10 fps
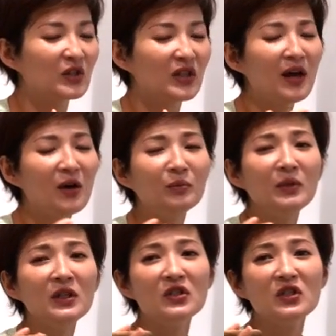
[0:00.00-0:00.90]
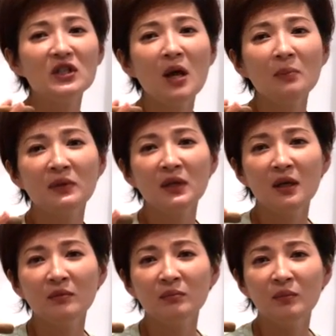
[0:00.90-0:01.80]
Tell me
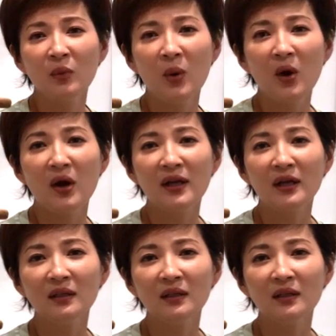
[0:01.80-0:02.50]
something, boy.